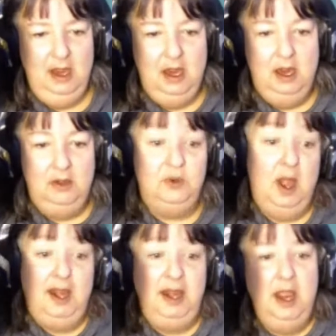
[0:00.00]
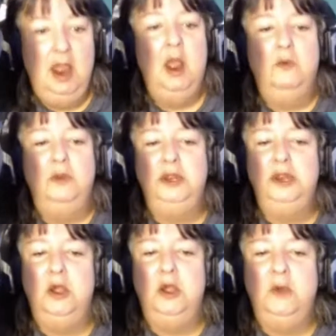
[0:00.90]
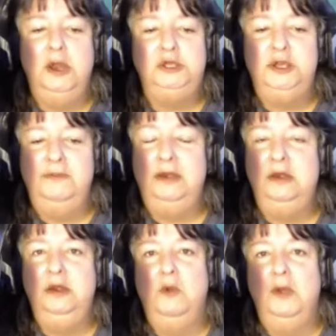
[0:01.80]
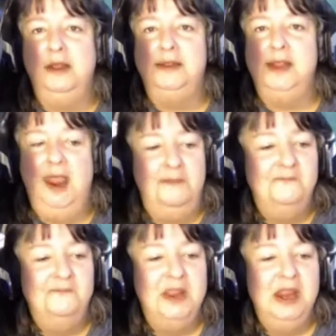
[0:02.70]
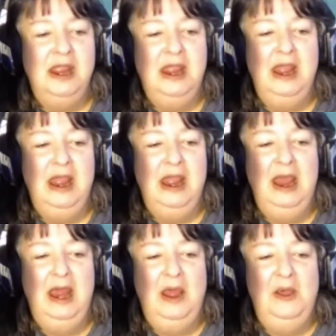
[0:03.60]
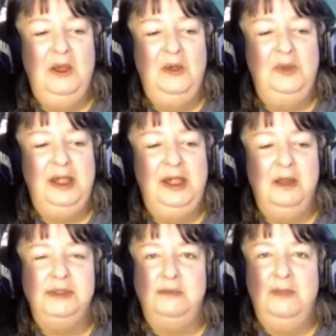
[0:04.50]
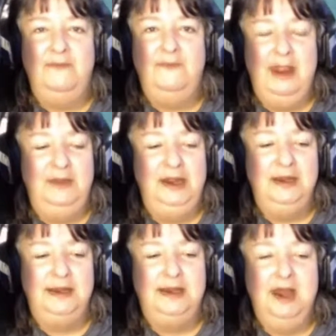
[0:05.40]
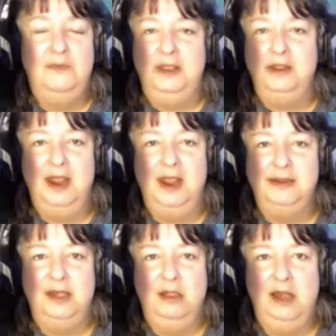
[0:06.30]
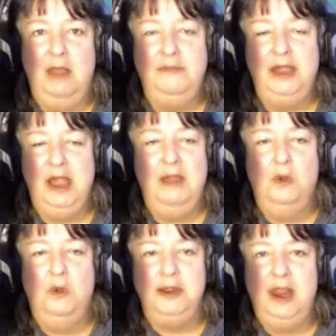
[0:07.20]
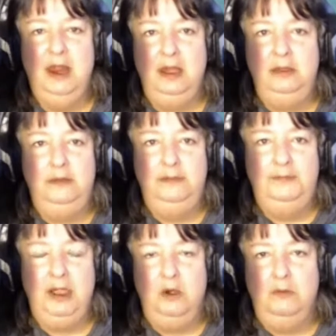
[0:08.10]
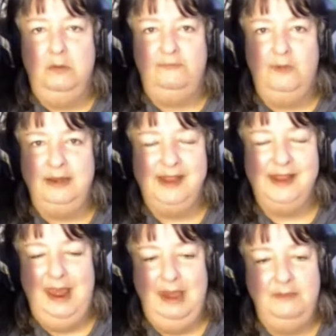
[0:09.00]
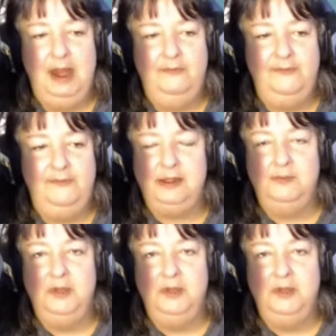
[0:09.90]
Right? Well, you know what, Jim? You know what I say? When it comes to my family and stuff, because I've always had paranormal friends on my Facebook,